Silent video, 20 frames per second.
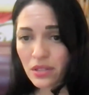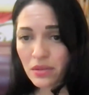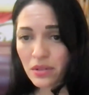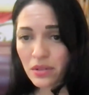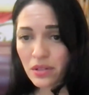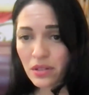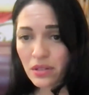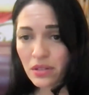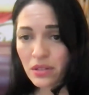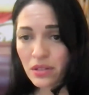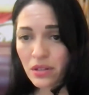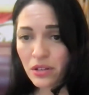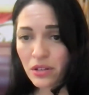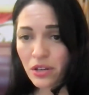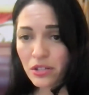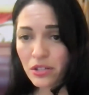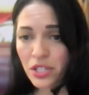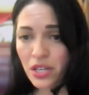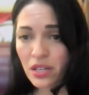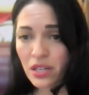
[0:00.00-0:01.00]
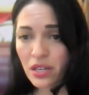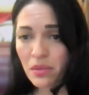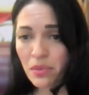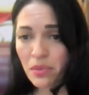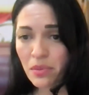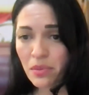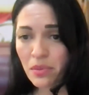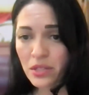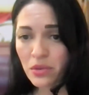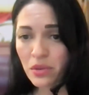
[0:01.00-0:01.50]
Someone negotiated a
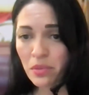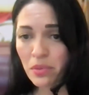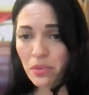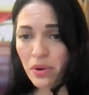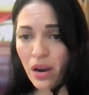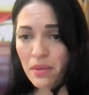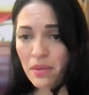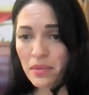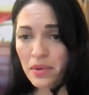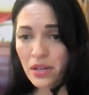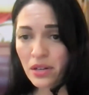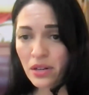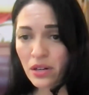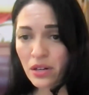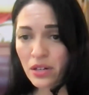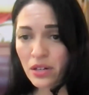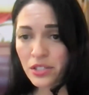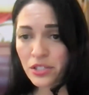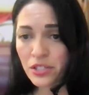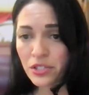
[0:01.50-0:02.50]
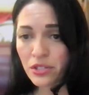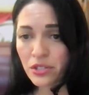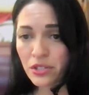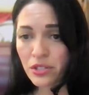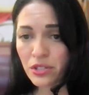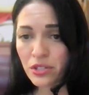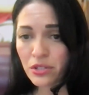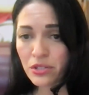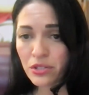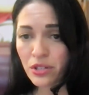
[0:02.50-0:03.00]
price with Prime and encourages you
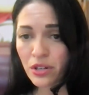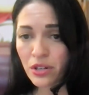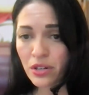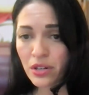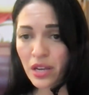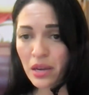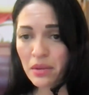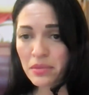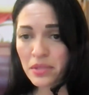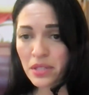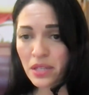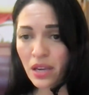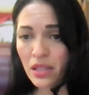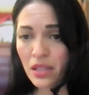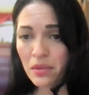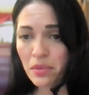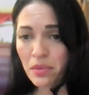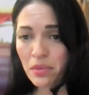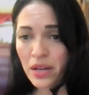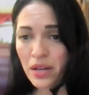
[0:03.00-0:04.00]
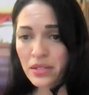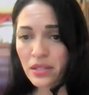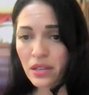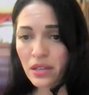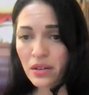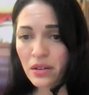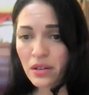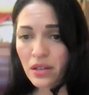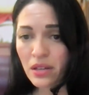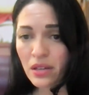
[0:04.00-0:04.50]
to use her name to get the price.
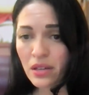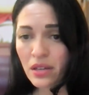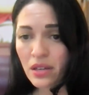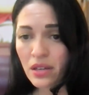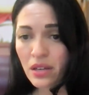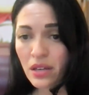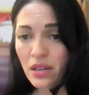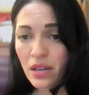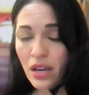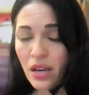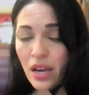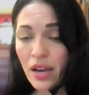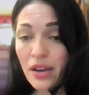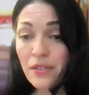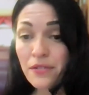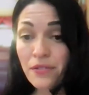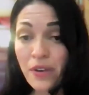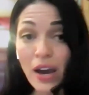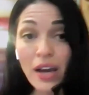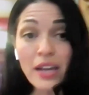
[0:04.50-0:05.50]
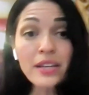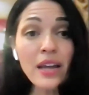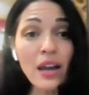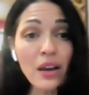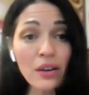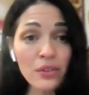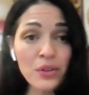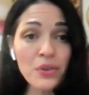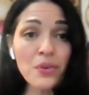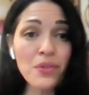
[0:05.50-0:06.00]
Find
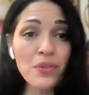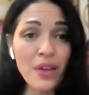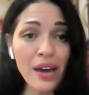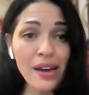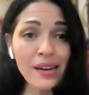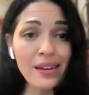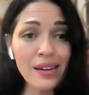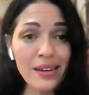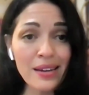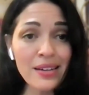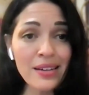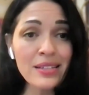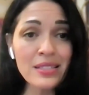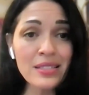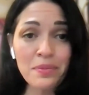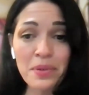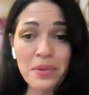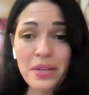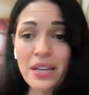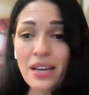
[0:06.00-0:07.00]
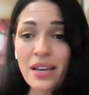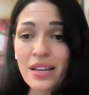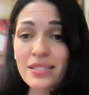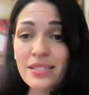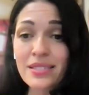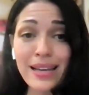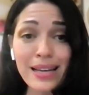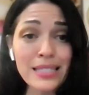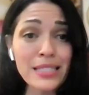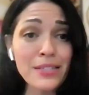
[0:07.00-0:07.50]
out who that is,
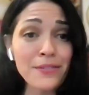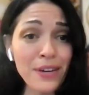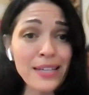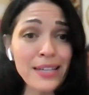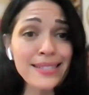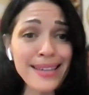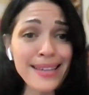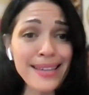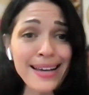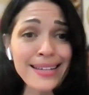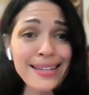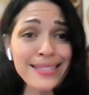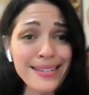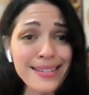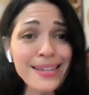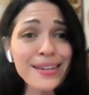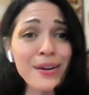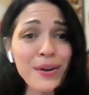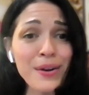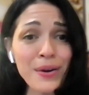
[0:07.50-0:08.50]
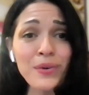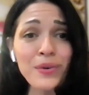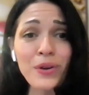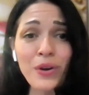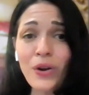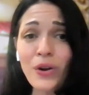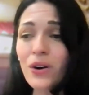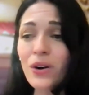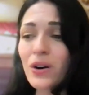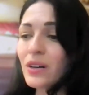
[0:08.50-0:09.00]
because that's fantastic. Go
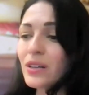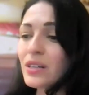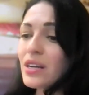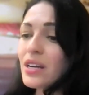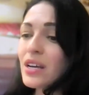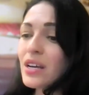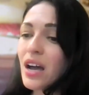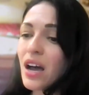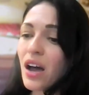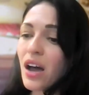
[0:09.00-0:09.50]
girl.